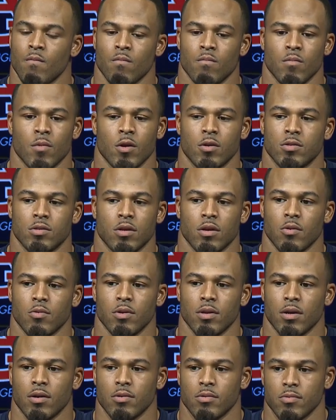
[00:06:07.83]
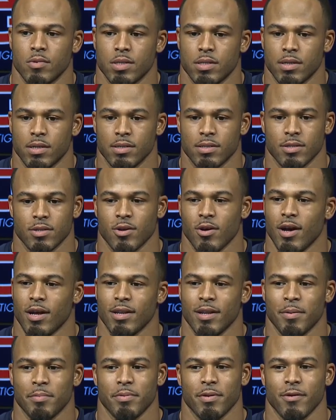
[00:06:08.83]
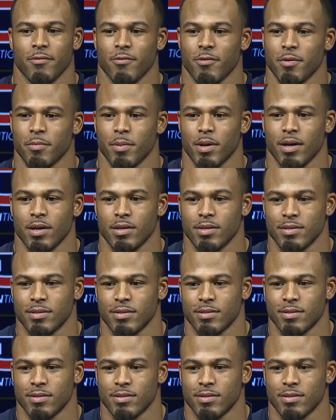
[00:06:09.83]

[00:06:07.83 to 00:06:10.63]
No, sir, we don't. We just go out there and play football.